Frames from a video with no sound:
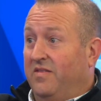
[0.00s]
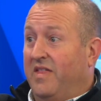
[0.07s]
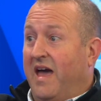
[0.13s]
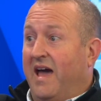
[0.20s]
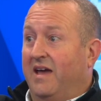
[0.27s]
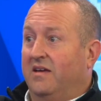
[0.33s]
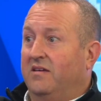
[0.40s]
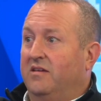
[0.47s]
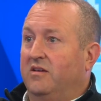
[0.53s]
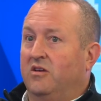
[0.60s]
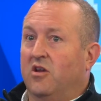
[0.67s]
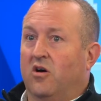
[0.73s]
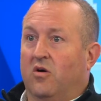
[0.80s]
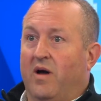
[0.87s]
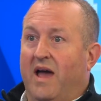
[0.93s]
that, you
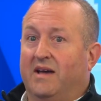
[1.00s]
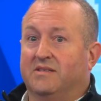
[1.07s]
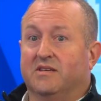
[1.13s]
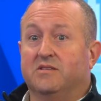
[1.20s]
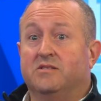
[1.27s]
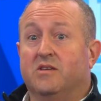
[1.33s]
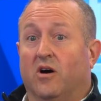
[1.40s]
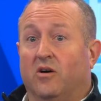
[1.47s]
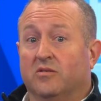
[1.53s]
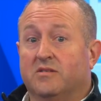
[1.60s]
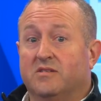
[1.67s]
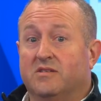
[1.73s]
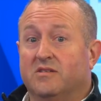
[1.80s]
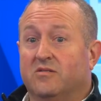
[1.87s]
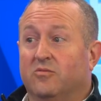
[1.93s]
know, as
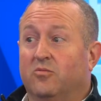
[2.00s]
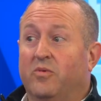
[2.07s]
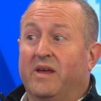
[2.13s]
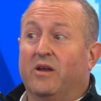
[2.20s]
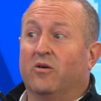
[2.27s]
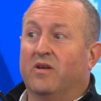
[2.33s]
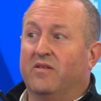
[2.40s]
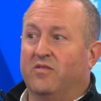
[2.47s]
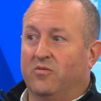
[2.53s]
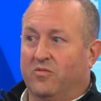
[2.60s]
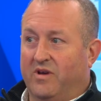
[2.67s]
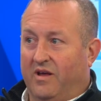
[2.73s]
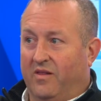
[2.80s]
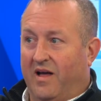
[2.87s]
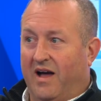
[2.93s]
adults, we don't even
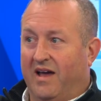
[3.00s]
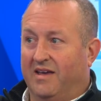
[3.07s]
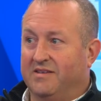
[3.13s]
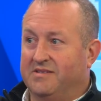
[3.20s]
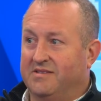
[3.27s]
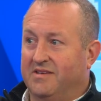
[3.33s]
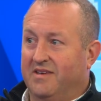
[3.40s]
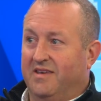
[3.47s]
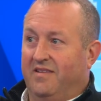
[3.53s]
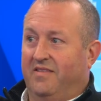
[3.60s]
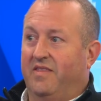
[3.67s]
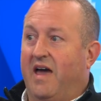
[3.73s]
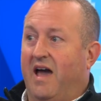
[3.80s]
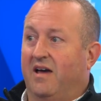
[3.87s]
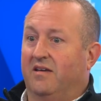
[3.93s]
realize
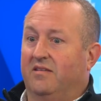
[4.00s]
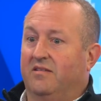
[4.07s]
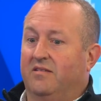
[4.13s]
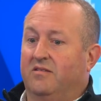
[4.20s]
that,